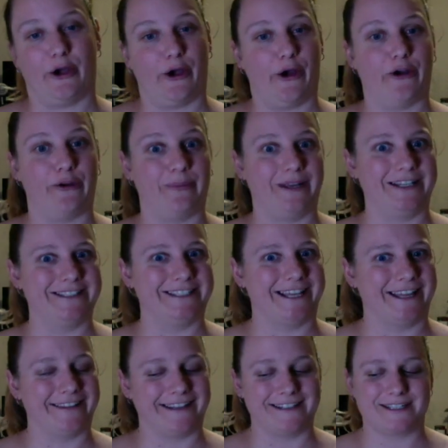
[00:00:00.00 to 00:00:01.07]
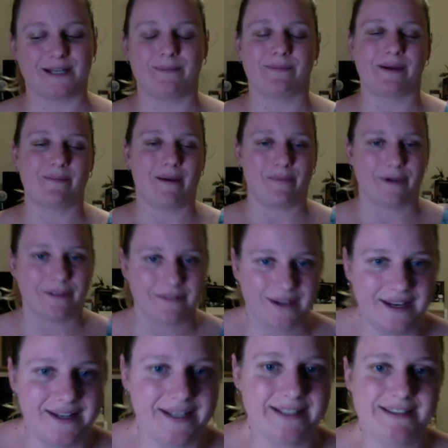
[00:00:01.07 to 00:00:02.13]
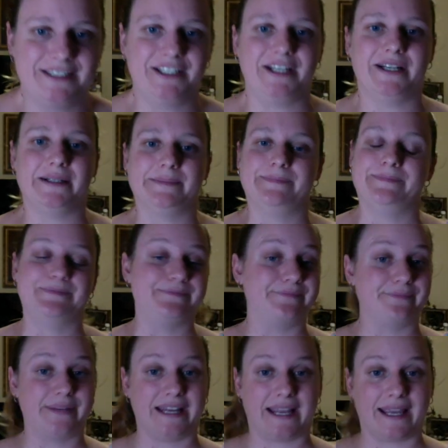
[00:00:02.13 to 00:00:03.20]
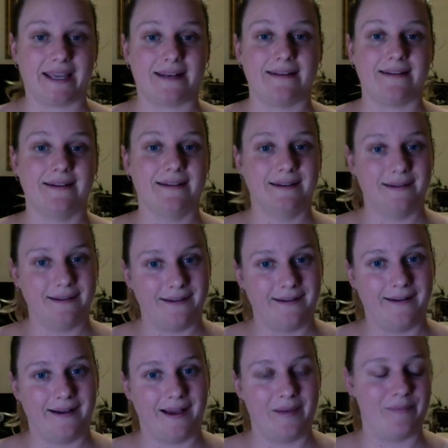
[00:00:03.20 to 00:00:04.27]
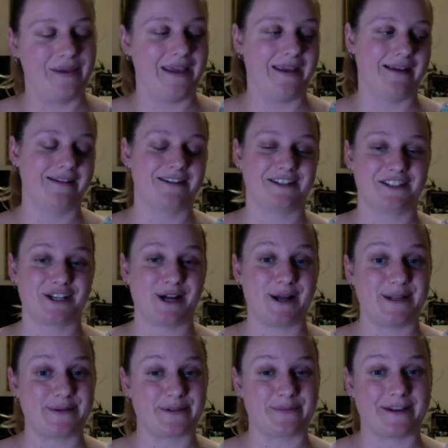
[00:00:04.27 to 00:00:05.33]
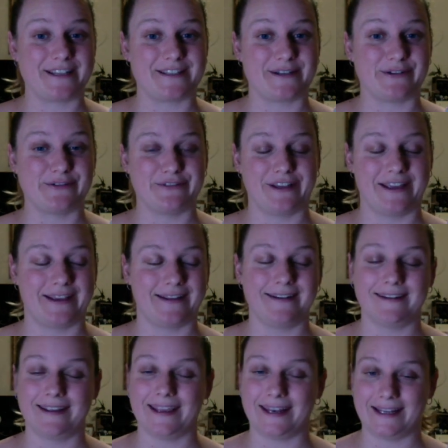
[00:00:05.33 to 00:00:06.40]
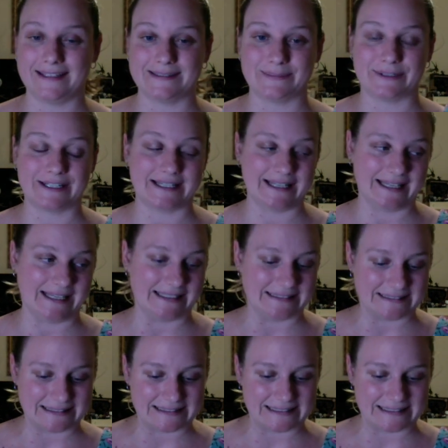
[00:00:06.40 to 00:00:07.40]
hoping to get that done by my birthday next year. But again, I'm being kind with myself and it is what it is.